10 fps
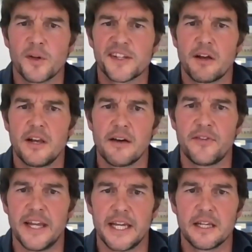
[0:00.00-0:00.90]
what's so
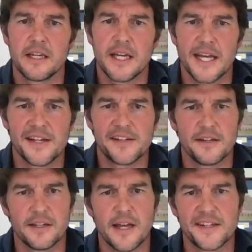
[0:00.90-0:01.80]
lovely is
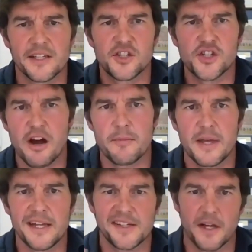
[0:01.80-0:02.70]
that
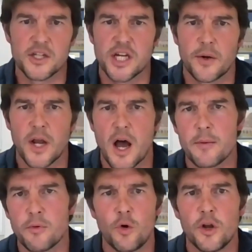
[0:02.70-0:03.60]
Jeremy, Sergio, and I
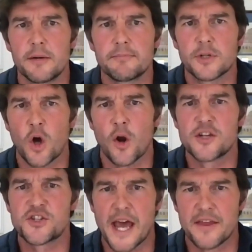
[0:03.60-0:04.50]
were all at
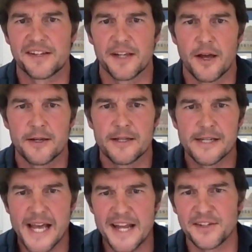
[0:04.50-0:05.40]
college together. So
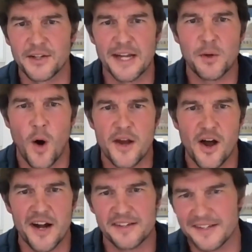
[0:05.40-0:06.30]
it's quite
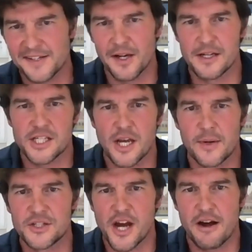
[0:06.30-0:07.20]
nice that
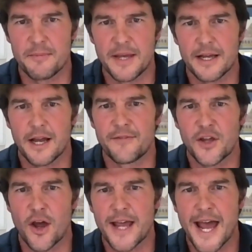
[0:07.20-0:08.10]
Sergio and Jeremy are kind of
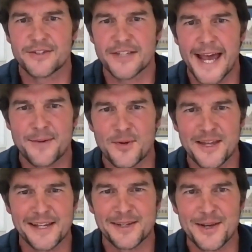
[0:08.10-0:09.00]
going head to head with
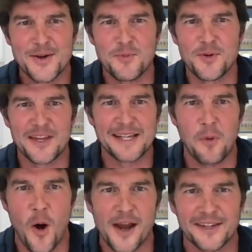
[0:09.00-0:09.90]
these
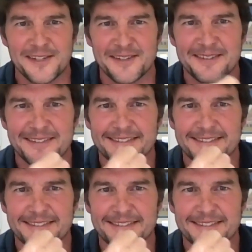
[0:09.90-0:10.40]
wines.